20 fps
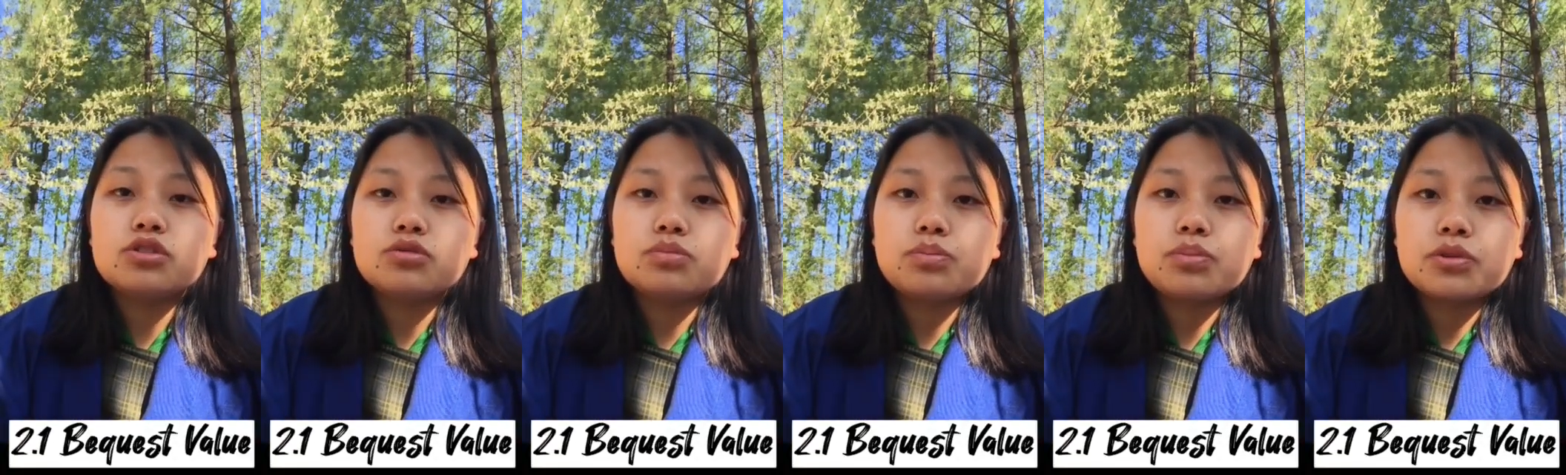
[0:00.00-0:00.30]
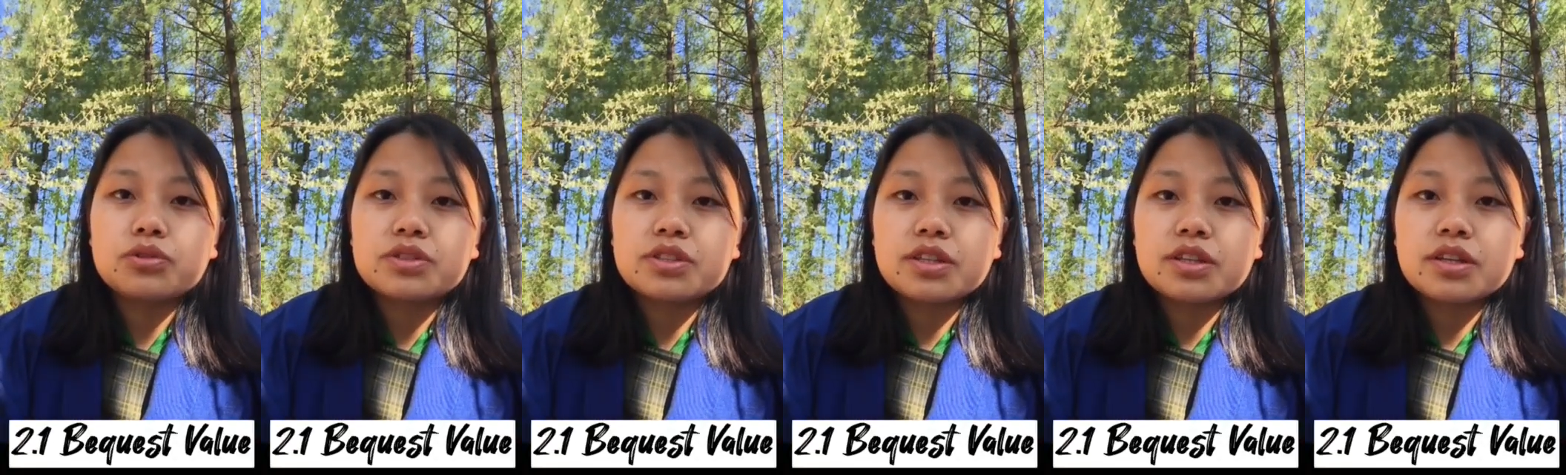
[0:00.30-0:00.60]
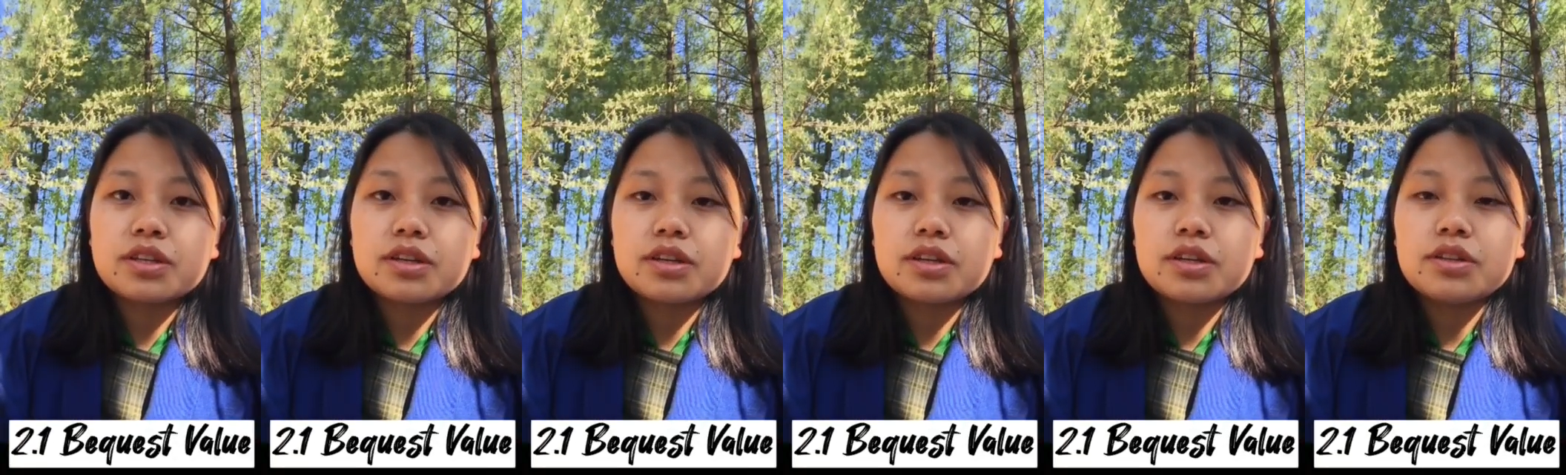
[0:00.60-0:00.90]
to protect
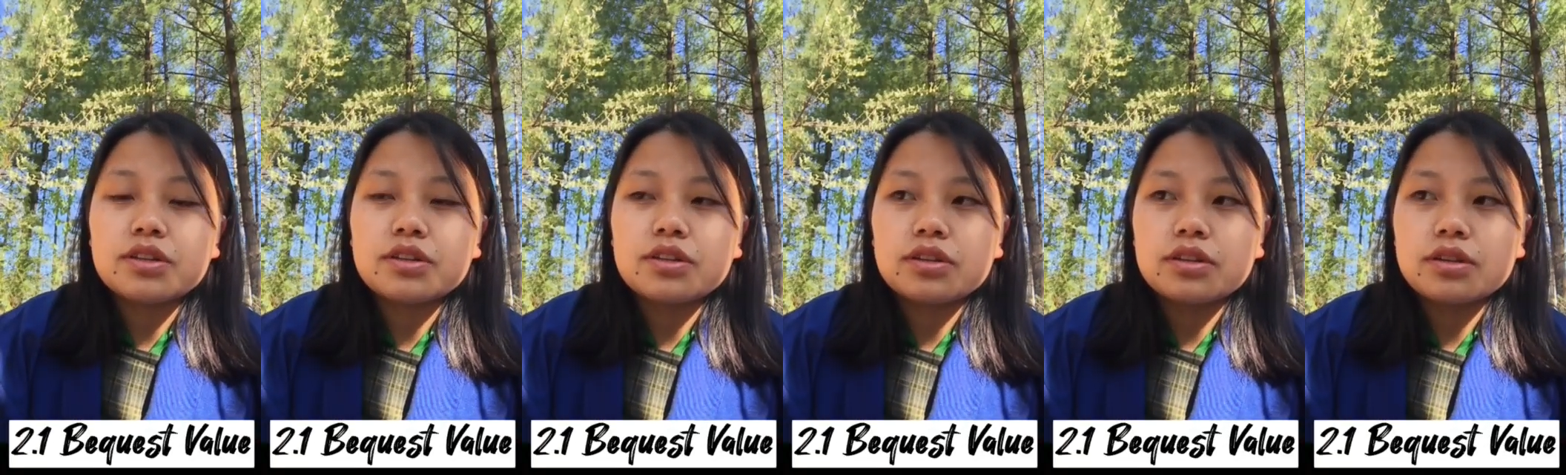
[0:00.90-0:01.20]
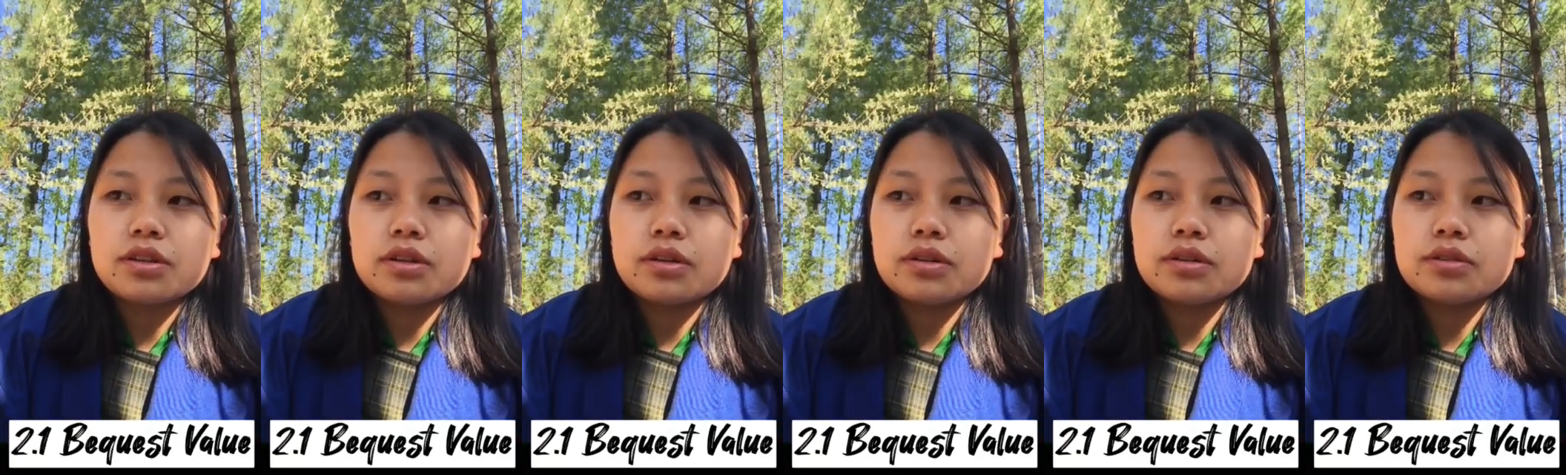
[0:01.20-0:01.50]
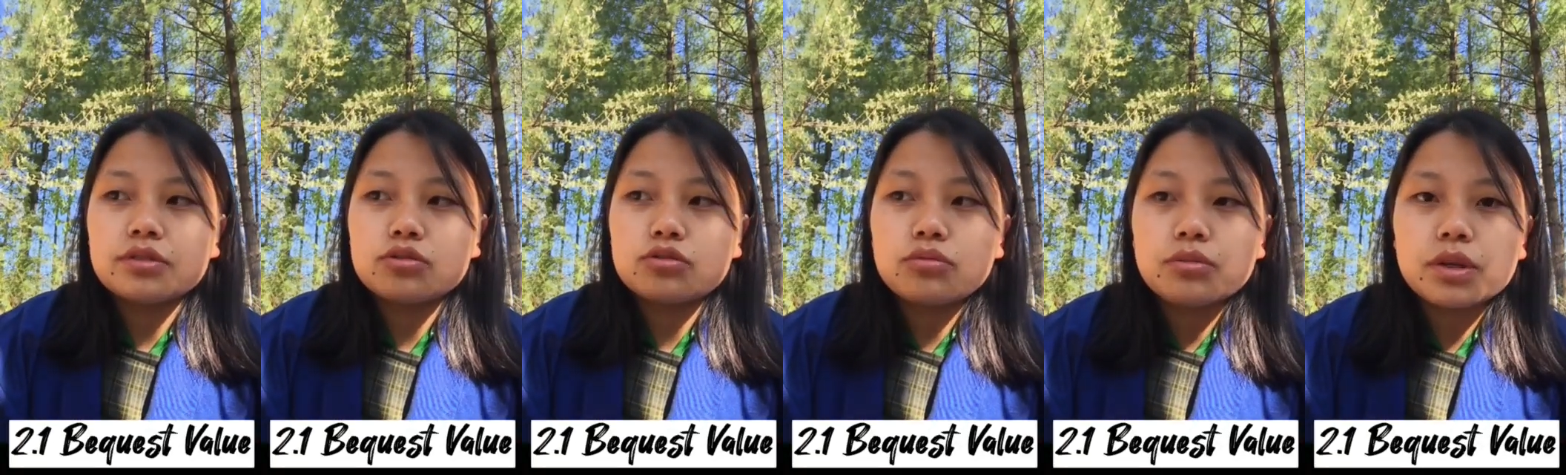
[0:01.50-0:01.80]
an
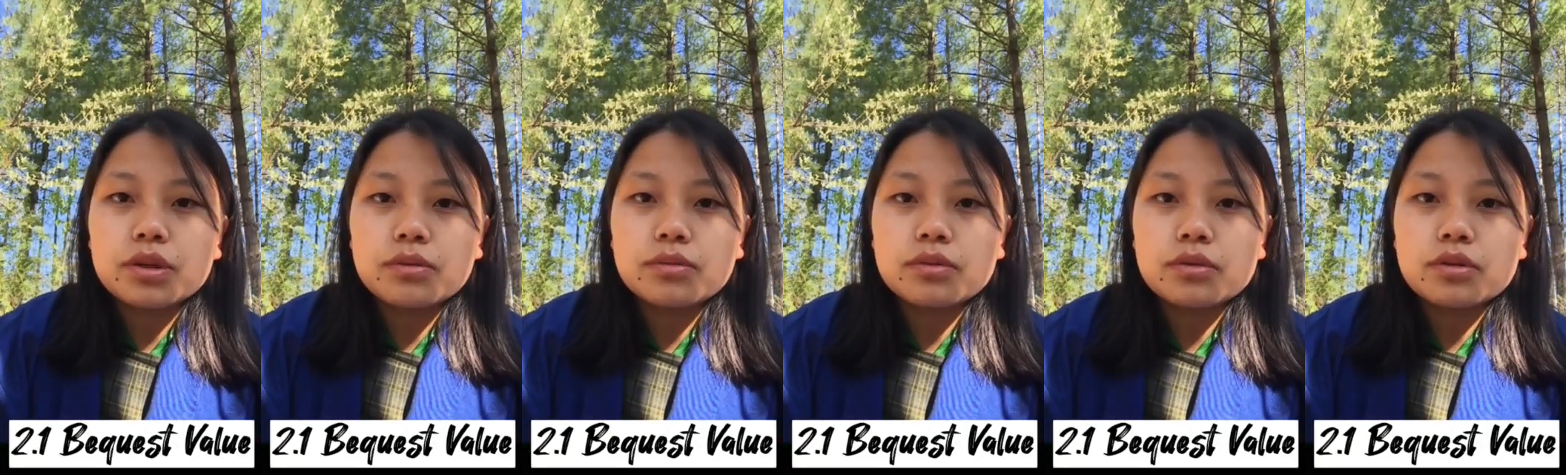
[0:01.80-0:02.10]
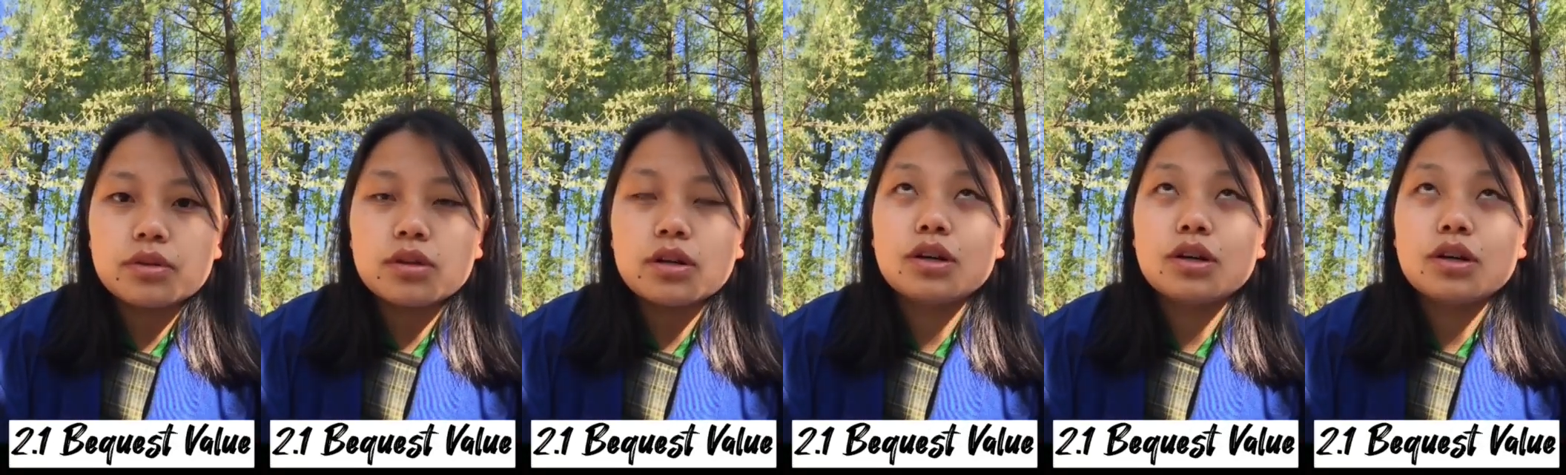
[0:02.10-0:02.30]
swimming